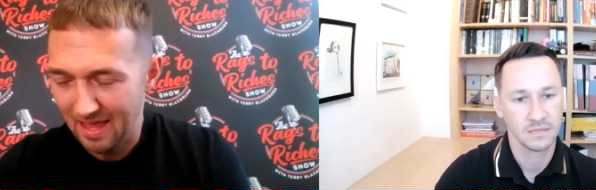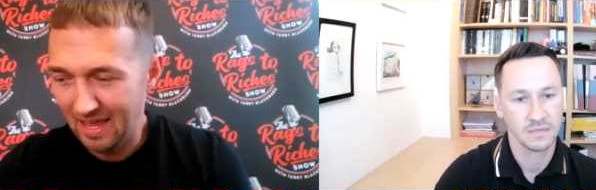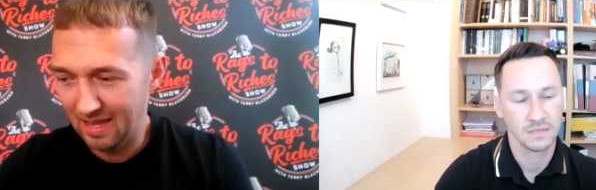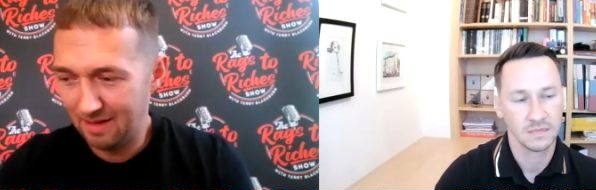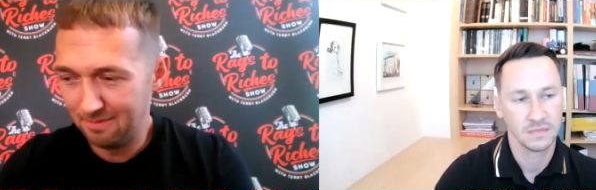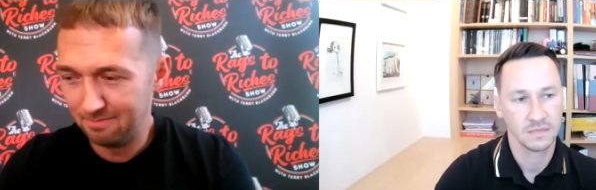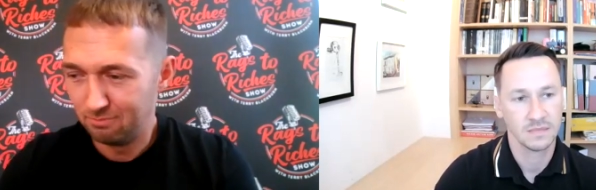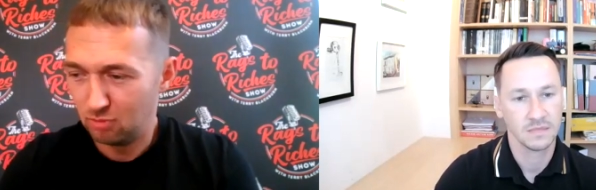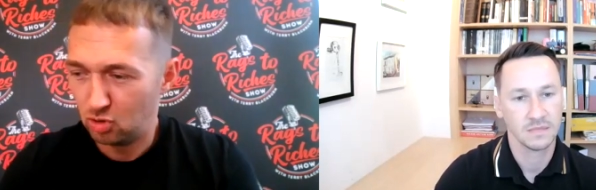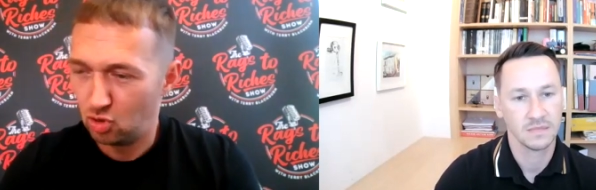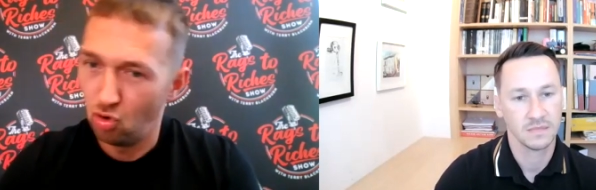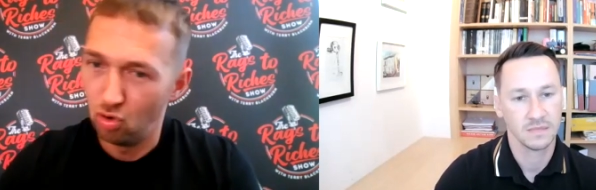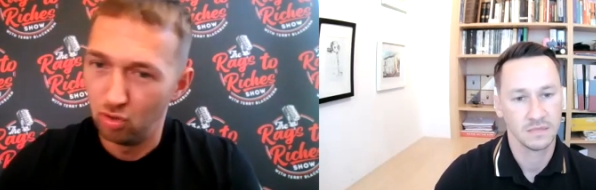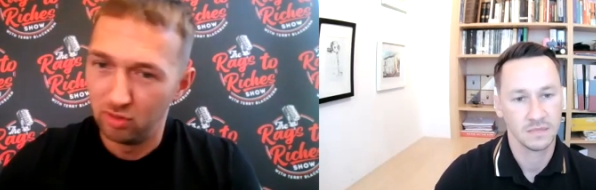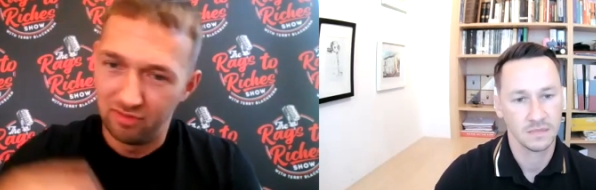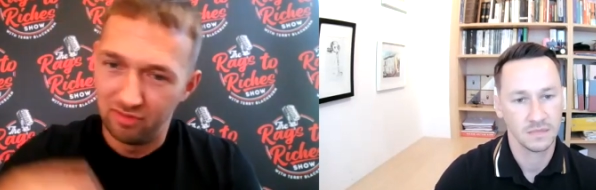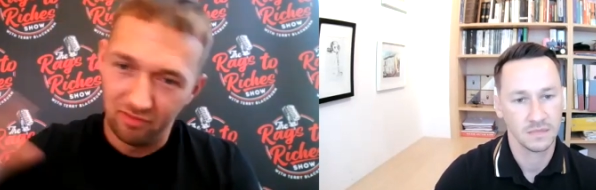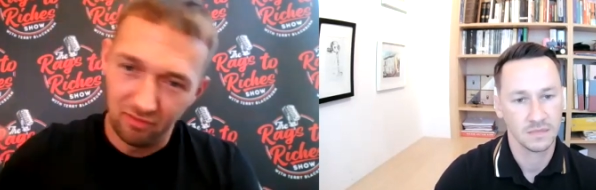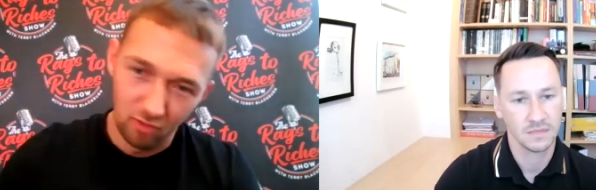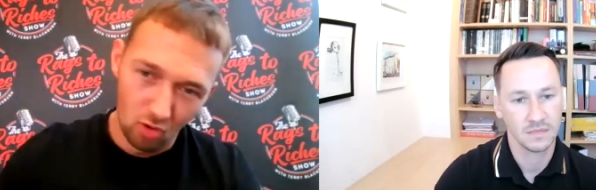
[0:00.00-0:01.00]
Speaker 1: Um,
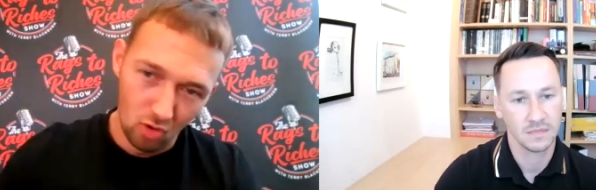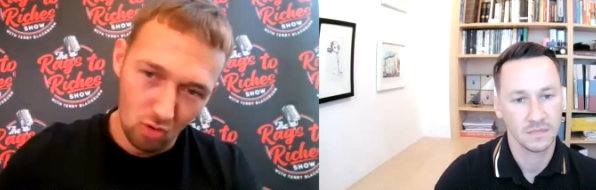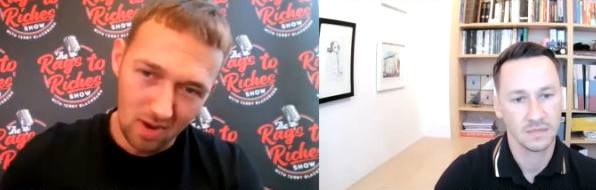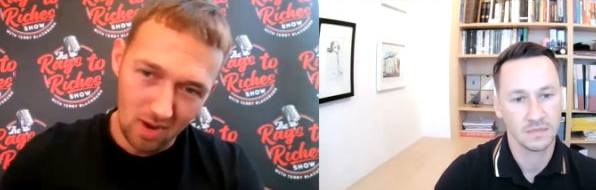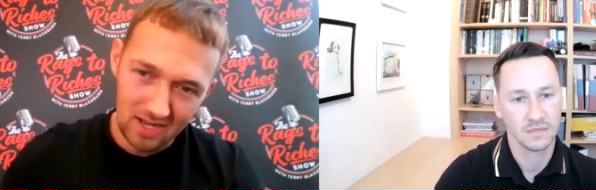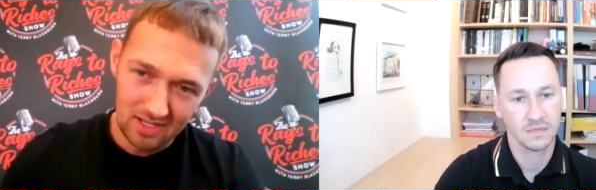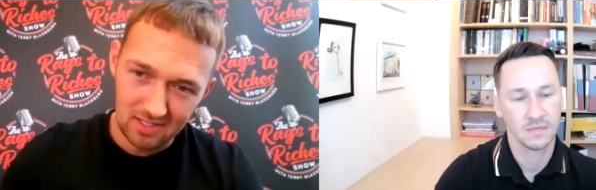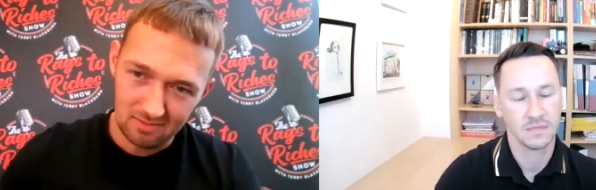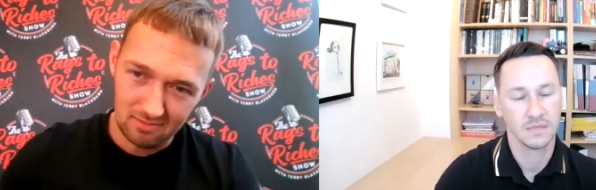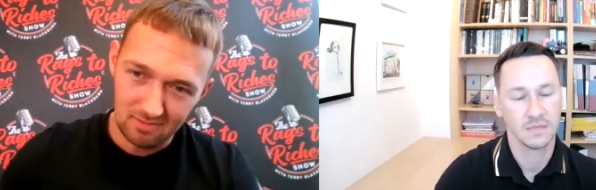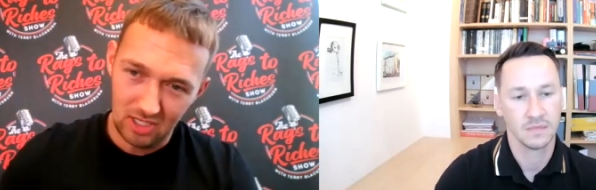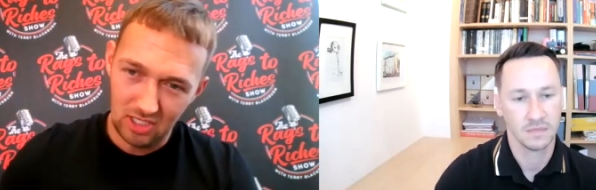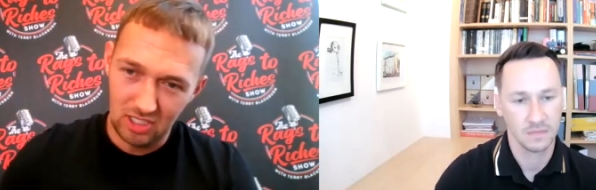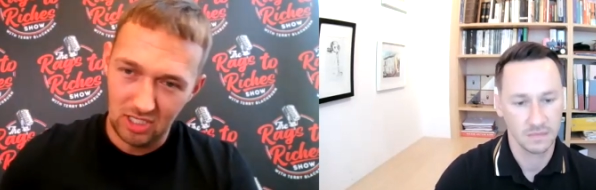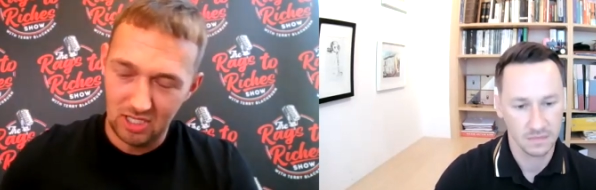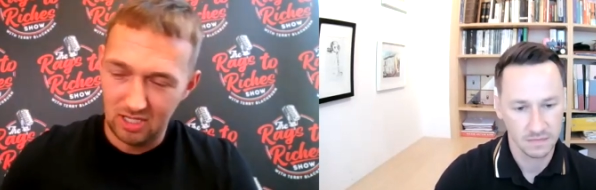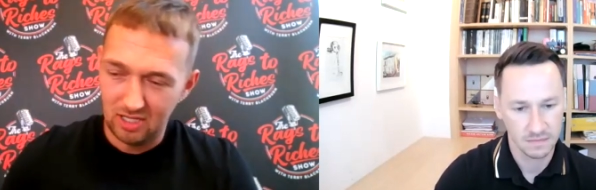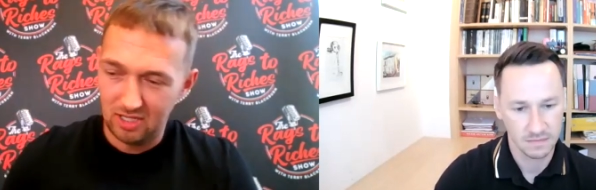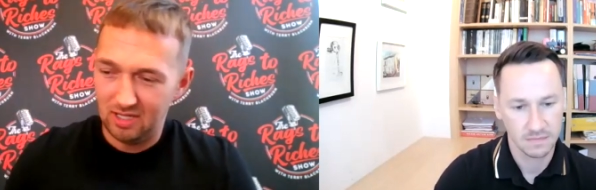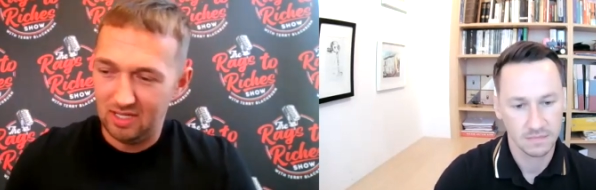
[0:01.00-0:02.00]
going forward, are
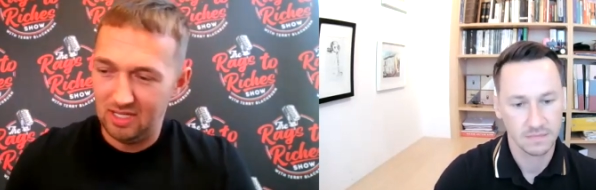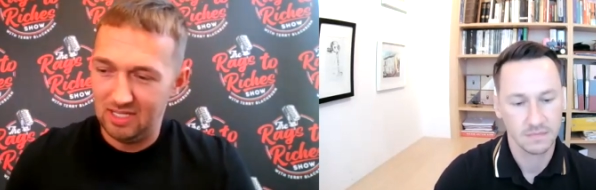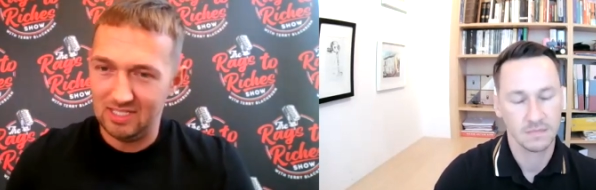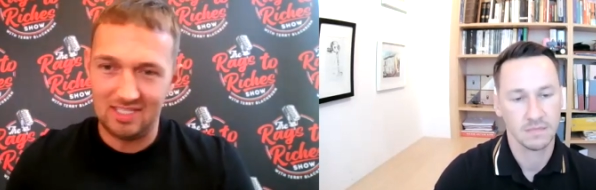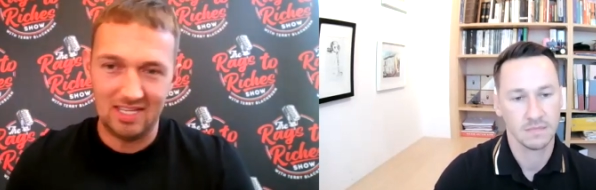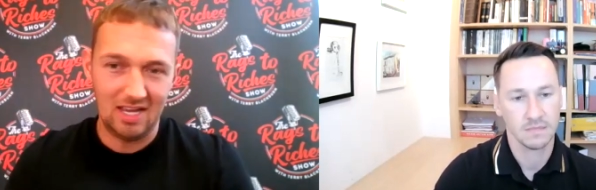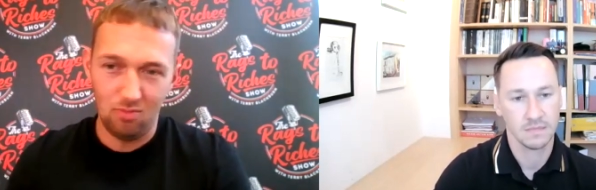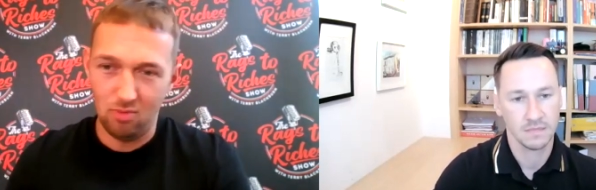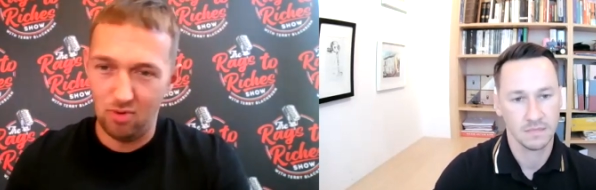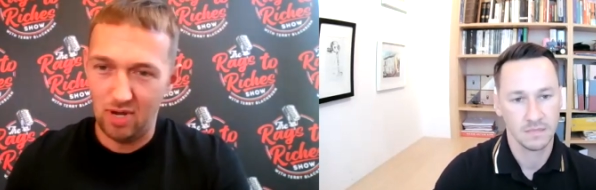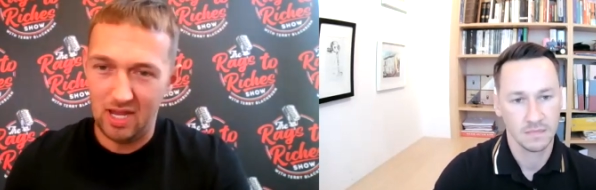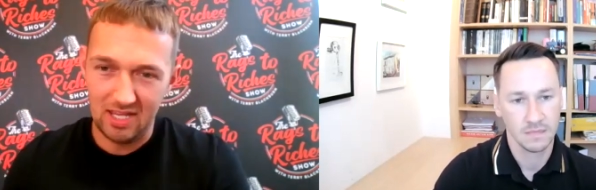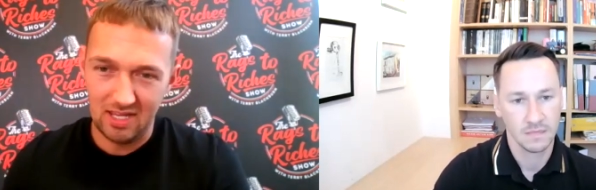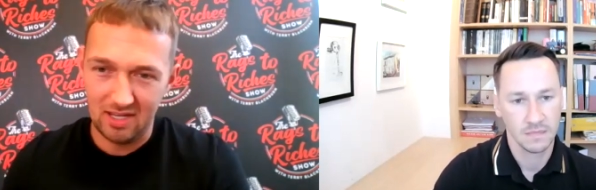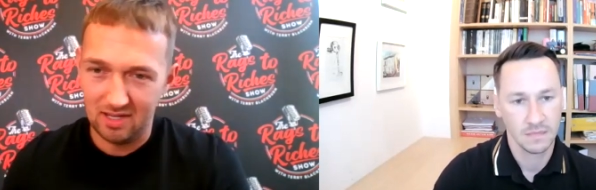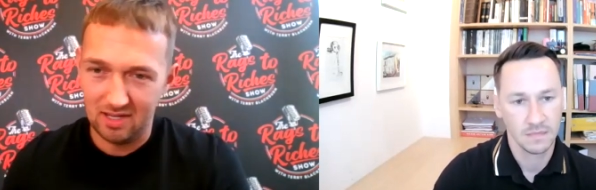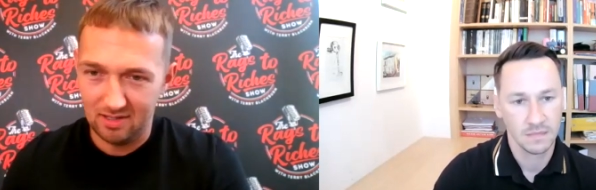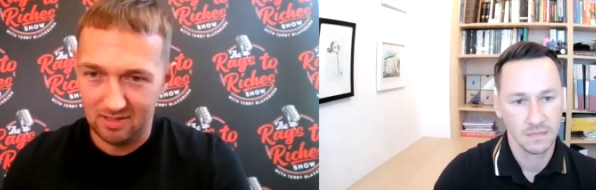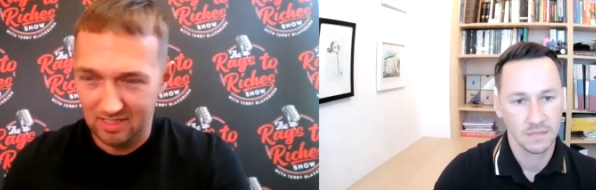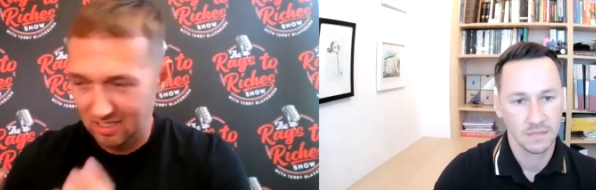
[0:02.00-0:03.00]
you? Is that where
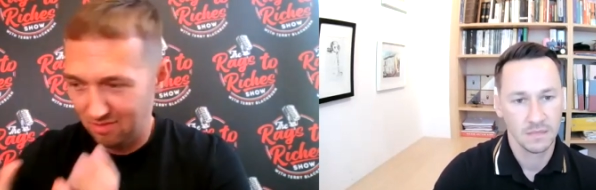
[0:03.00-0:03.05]
your